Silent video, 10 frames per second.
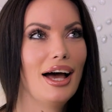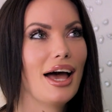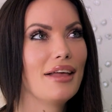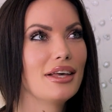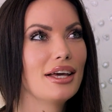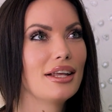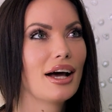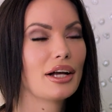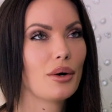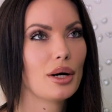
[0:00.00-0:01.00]
And then
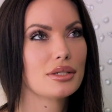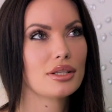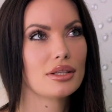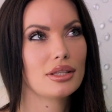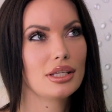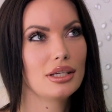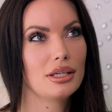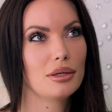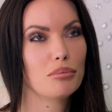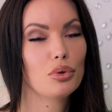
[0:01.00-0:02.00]
I go out to
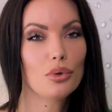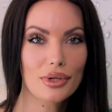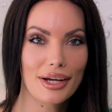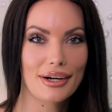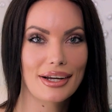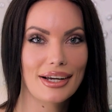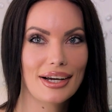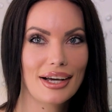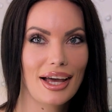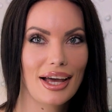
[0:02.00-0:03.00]
the pool area,